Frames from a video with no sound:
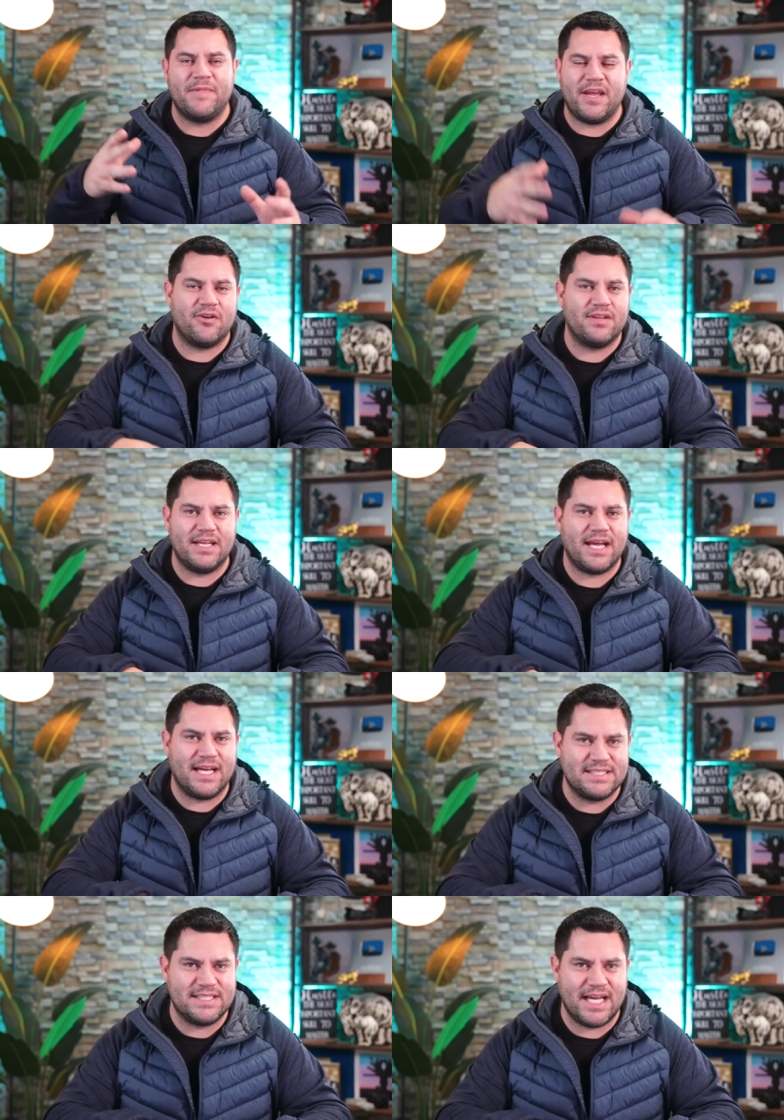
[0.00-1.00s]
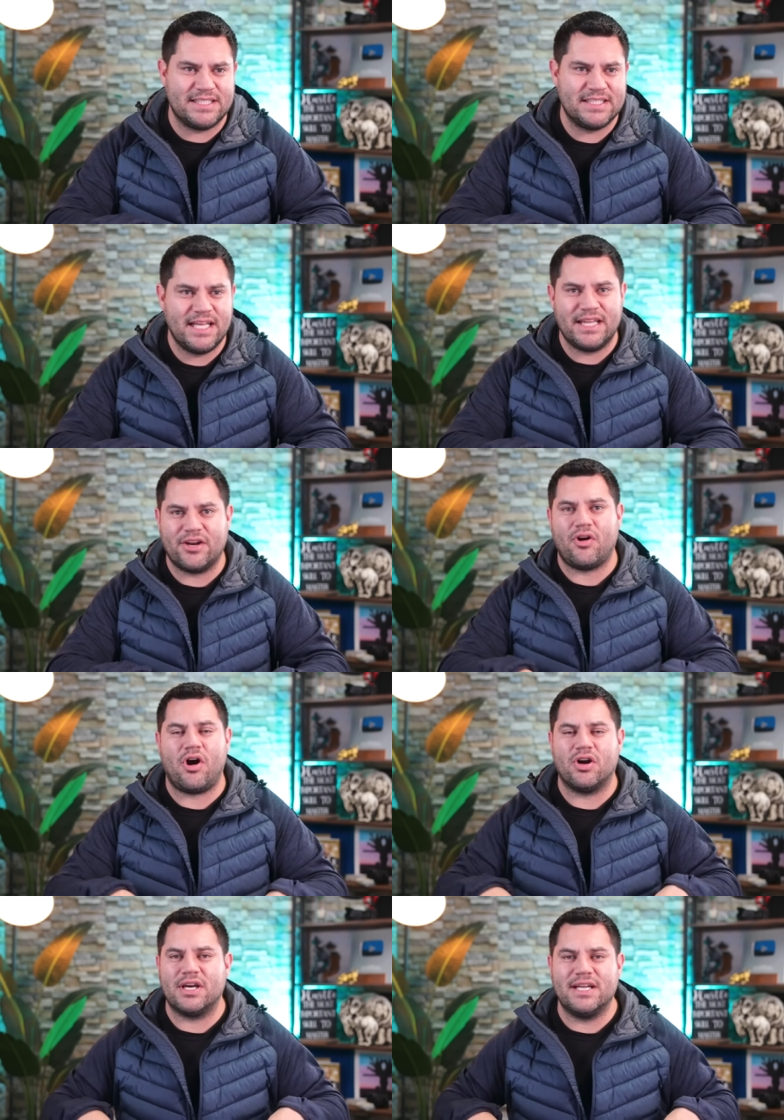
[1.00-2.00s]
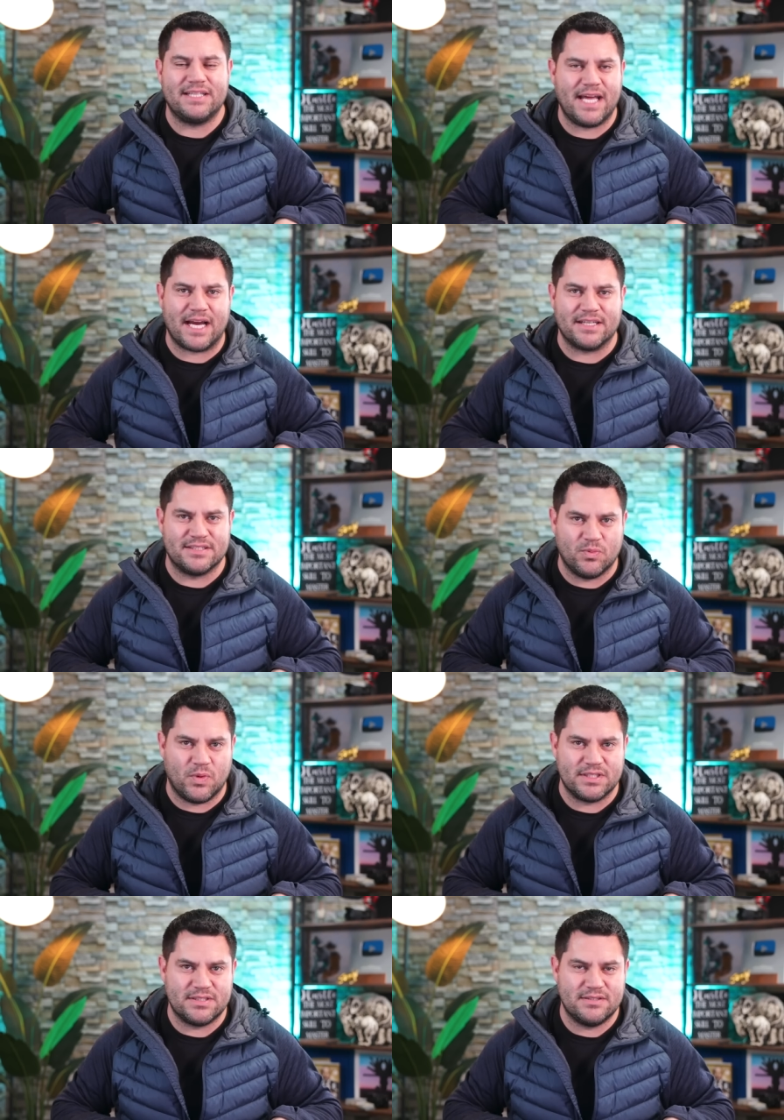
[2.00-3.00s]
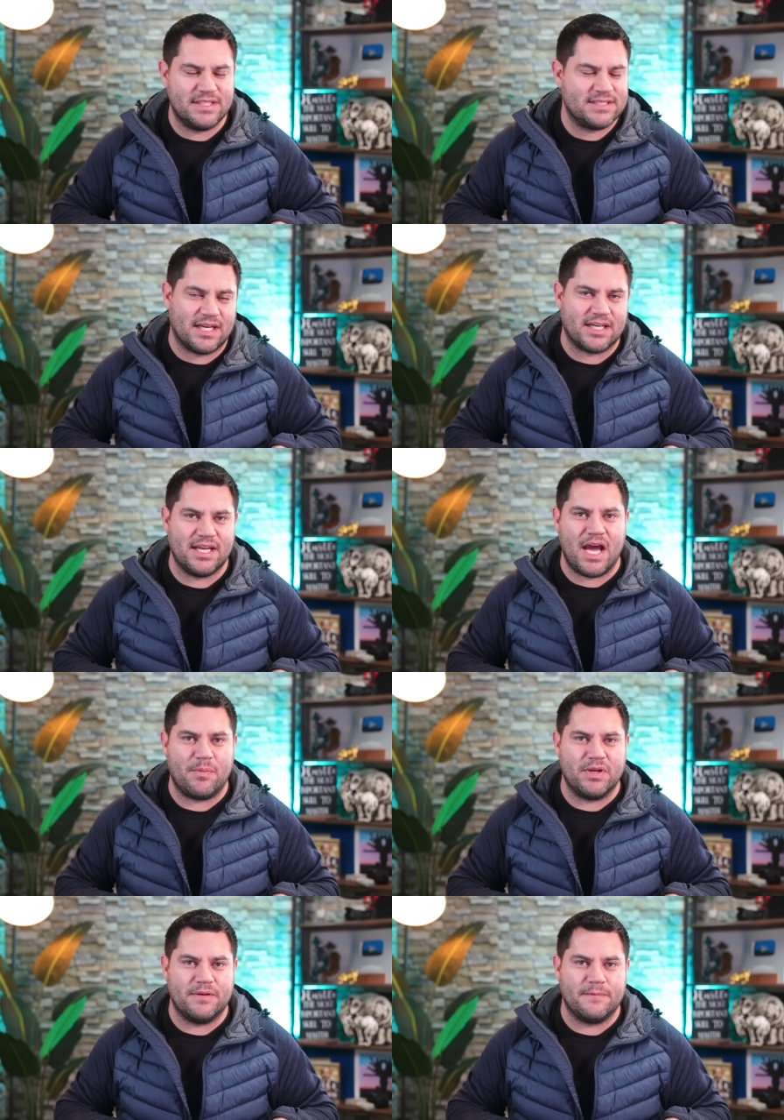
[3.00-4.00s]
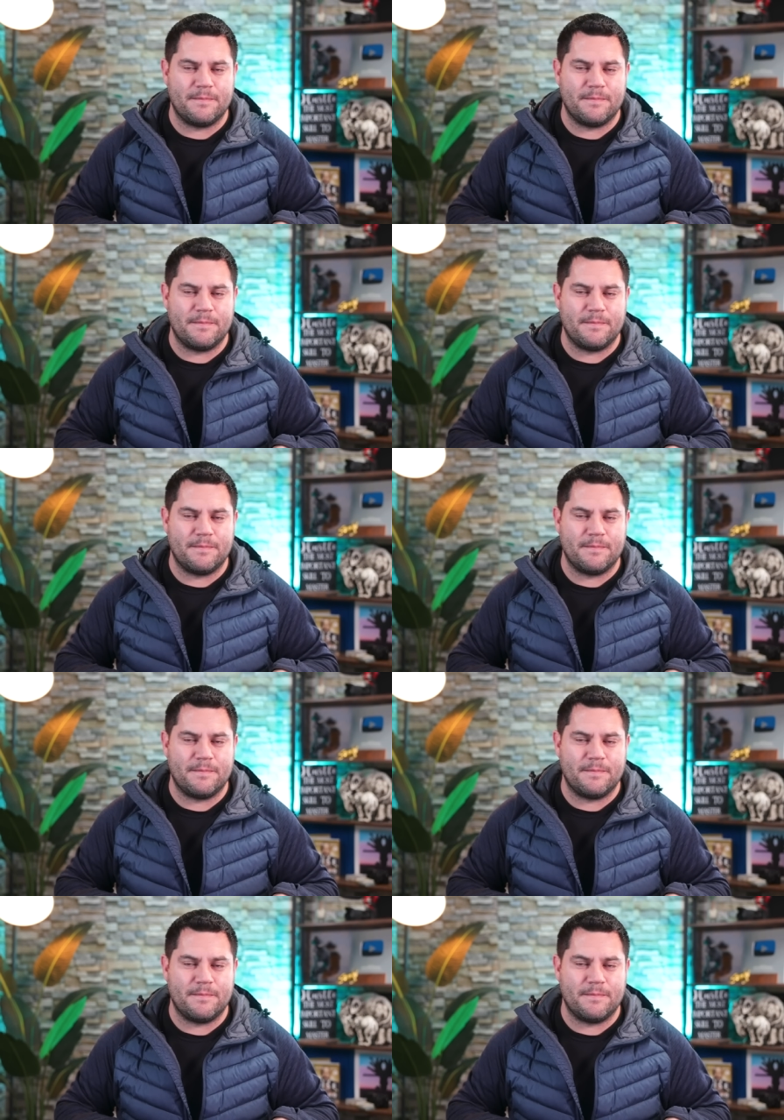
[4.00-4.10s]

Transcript: here in the United States that are all going to attack us at once. That's not going to happen.